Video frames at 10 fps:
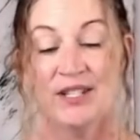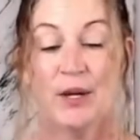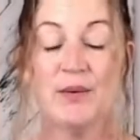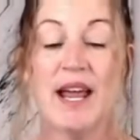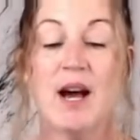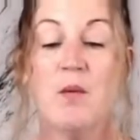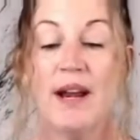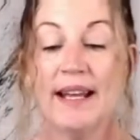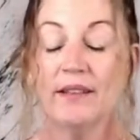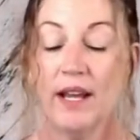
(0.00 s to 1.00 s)
now what
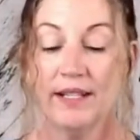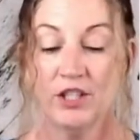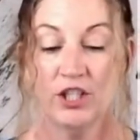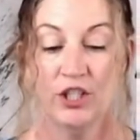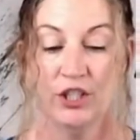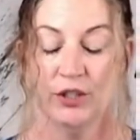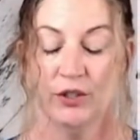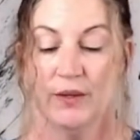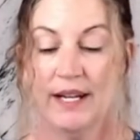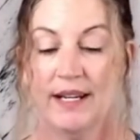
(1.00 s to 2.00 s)
I like to
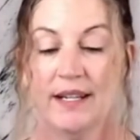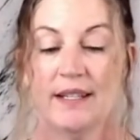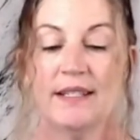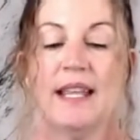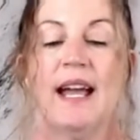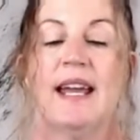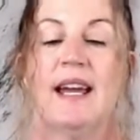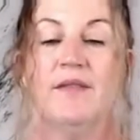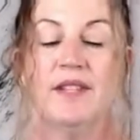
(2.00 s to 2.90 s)
do is I have this